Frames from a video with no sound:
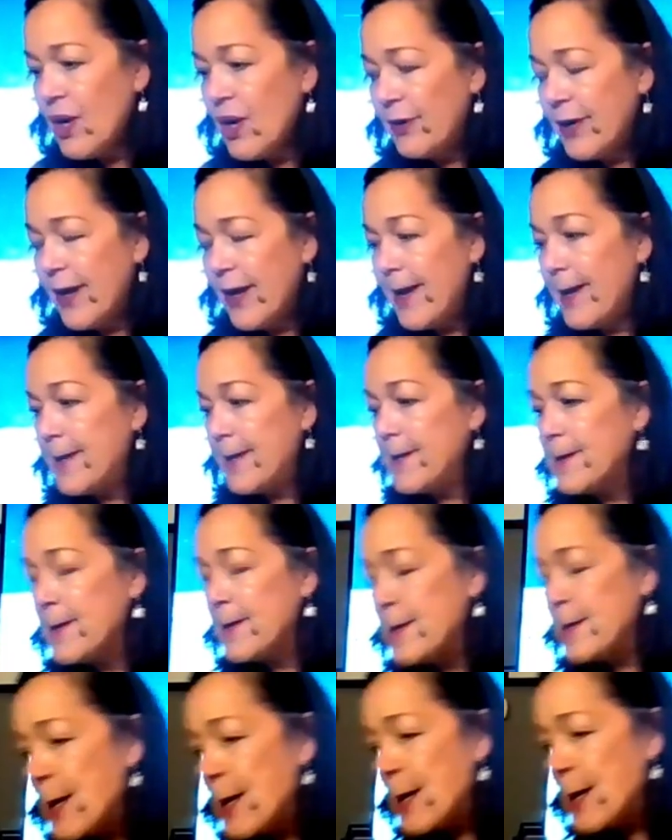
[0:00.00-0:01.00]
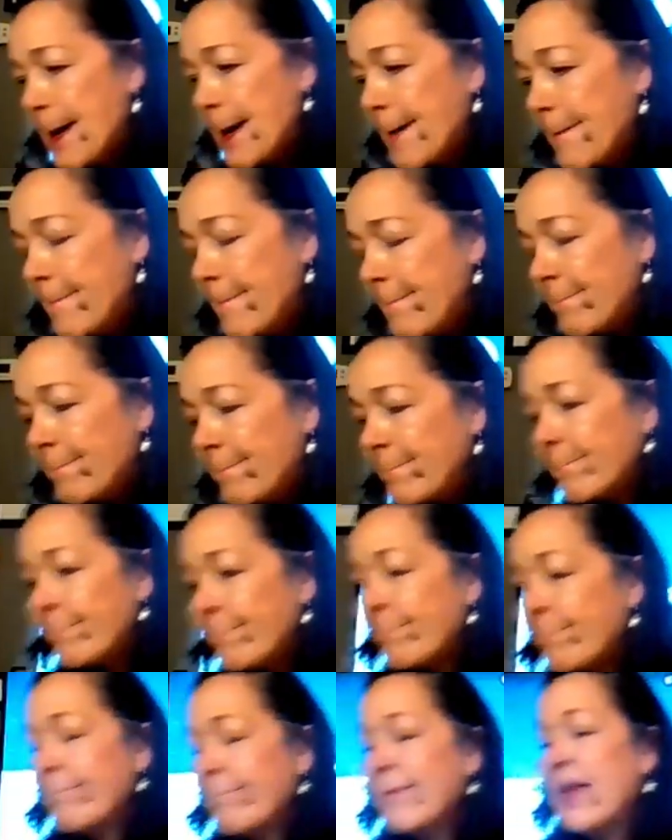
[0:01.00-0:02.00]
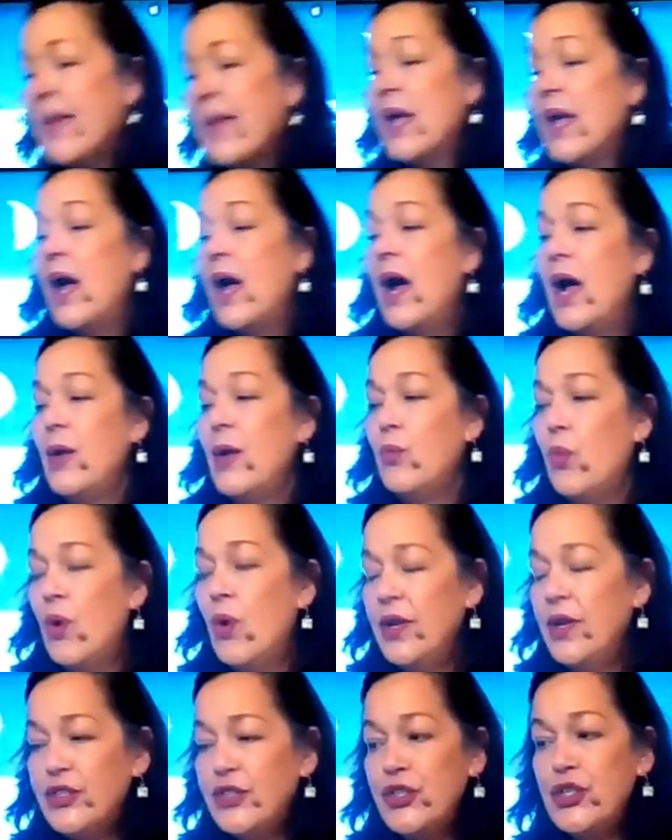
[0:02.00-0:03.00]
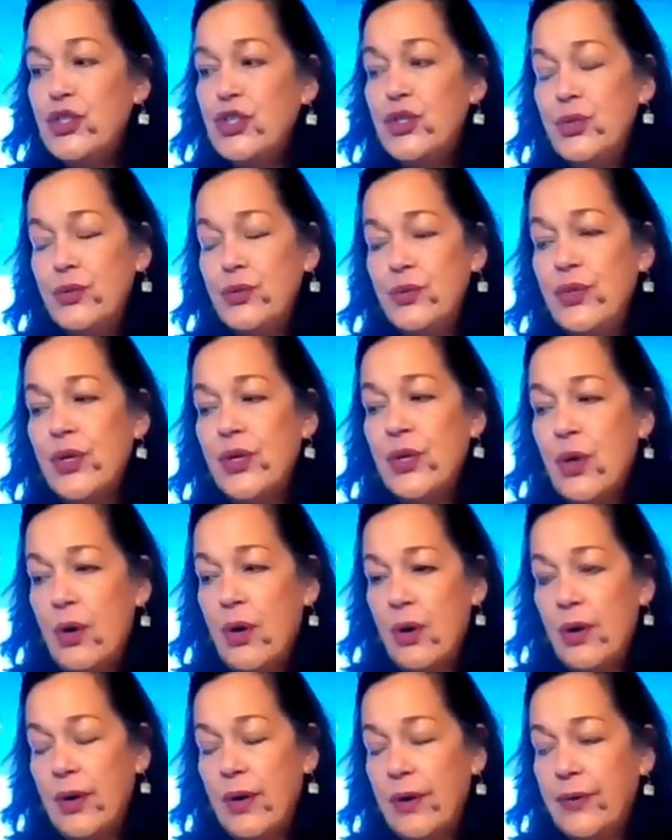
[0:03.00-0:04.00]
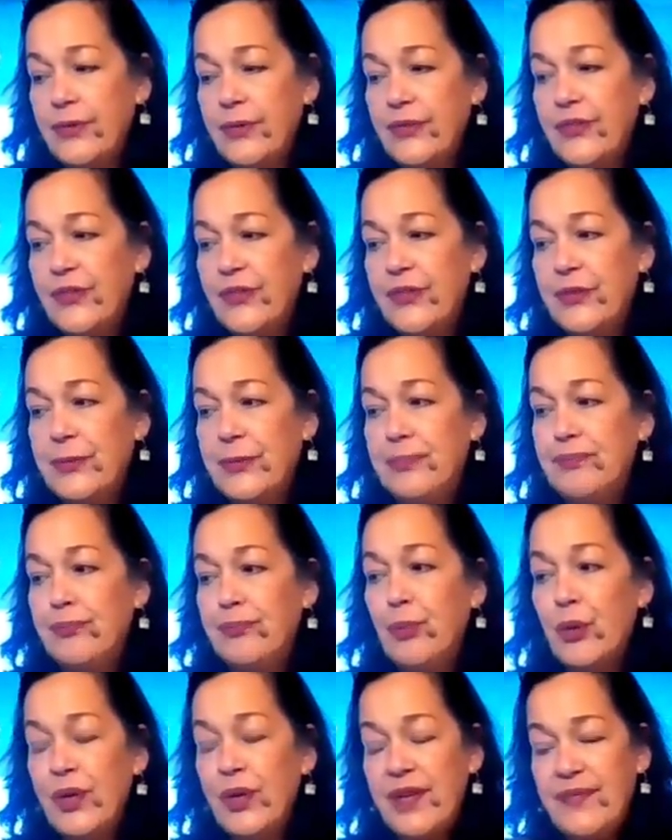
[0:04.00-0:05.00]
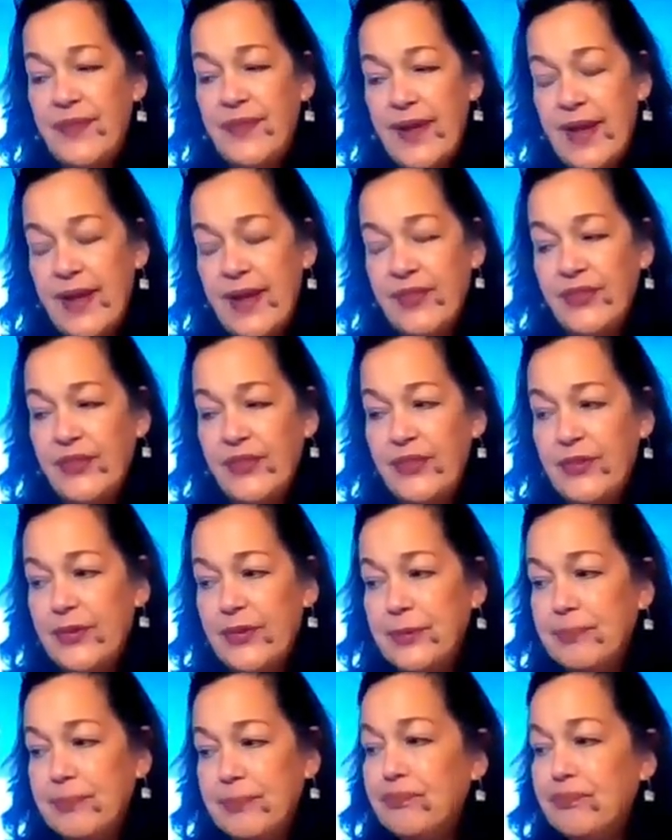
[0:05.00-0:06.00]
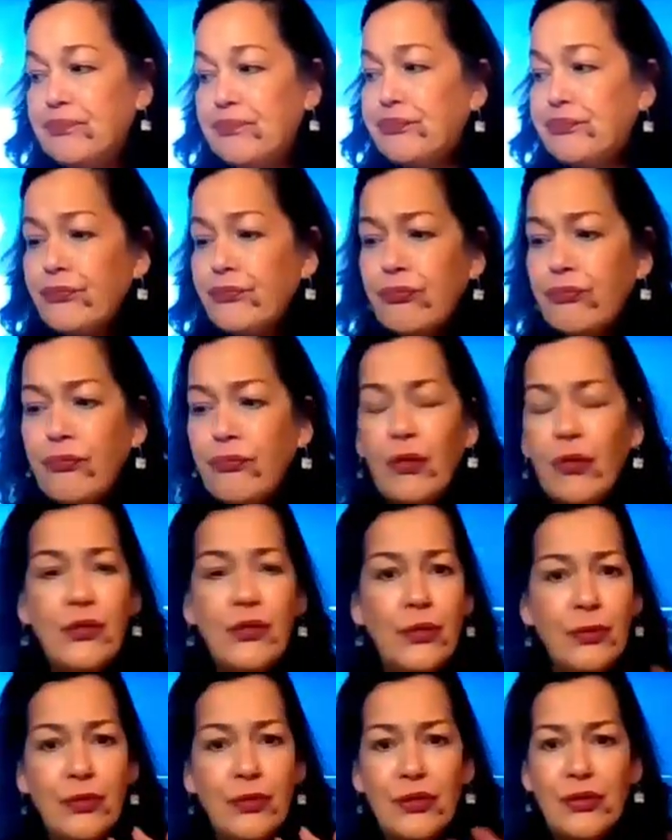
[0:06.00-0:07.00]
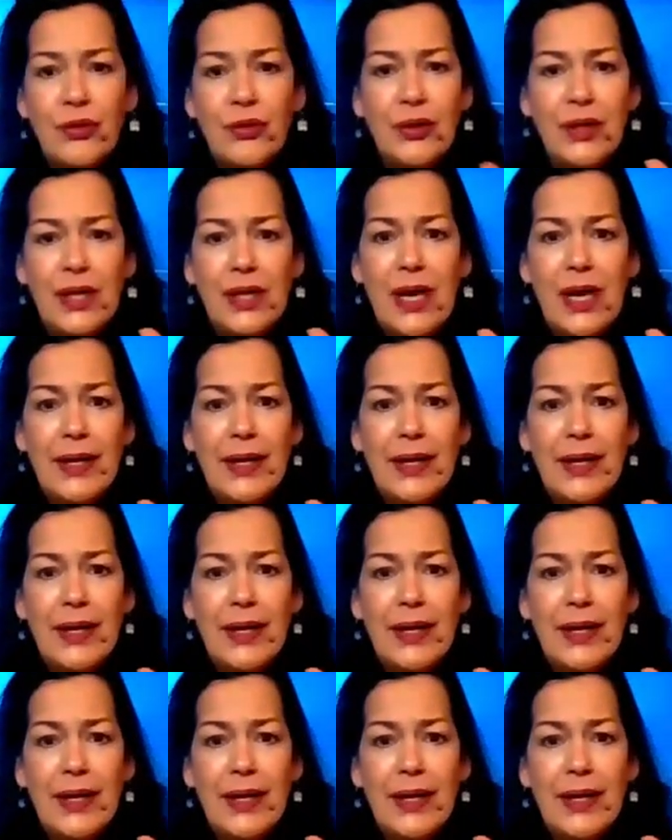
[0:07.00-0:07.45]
Okay, I want to do the cards pretty fast. So I'm just going to